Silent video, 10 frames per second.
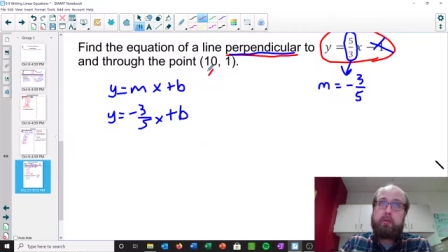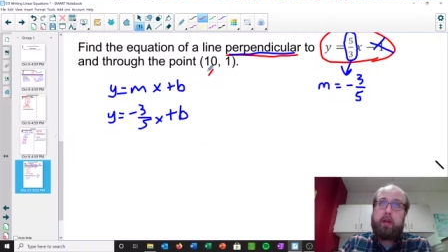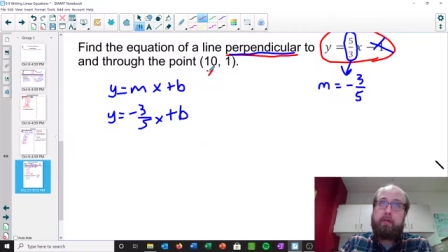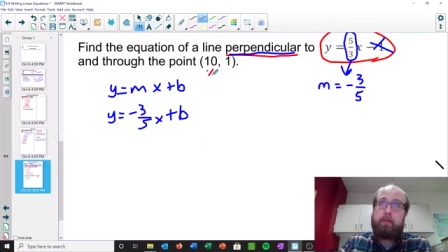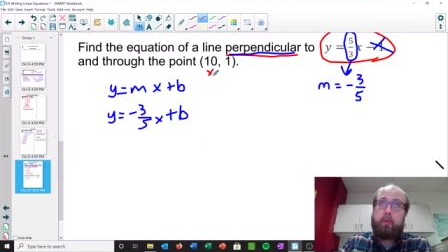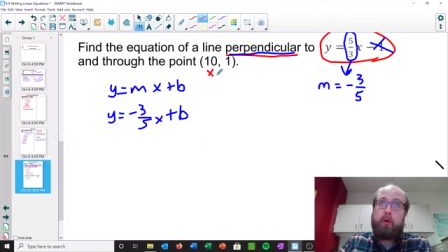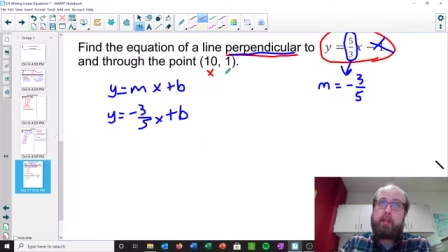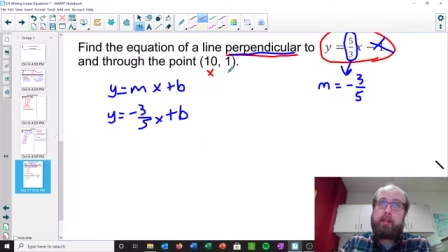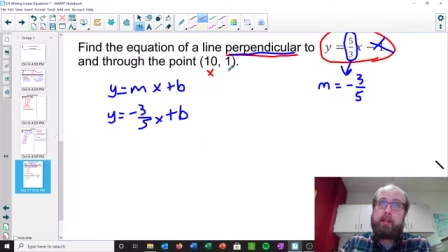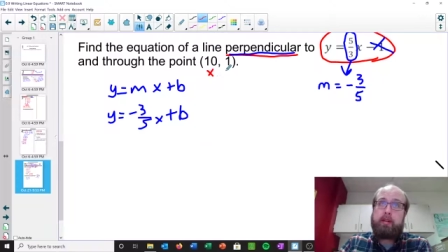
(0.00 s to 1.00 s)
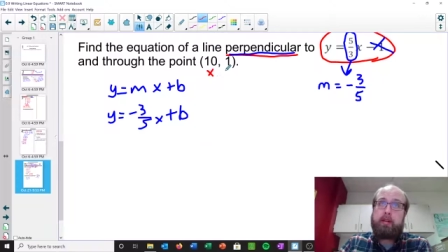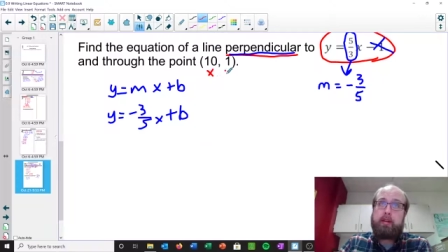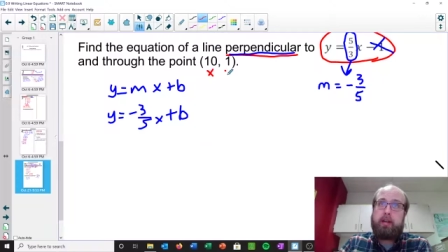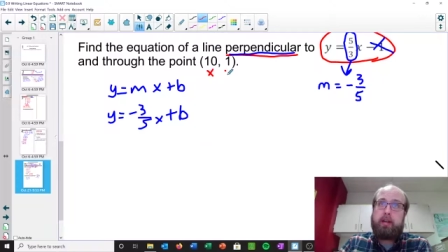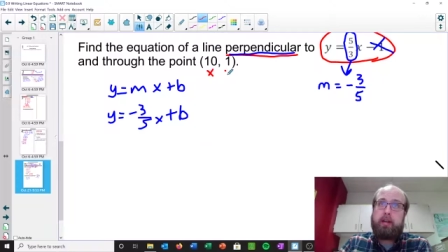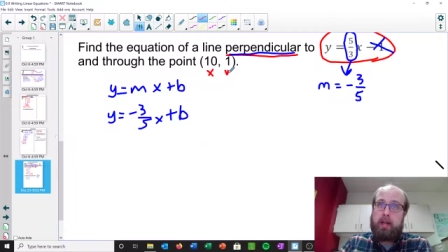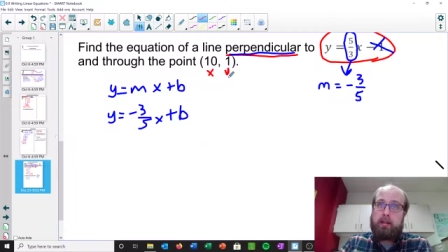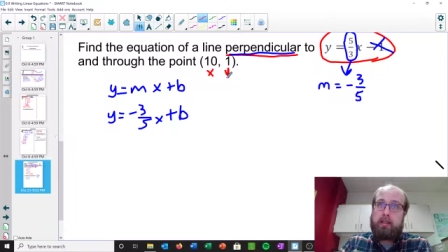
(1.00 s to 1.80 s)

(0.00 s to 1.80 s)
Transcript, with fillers: we have a point here, it's an x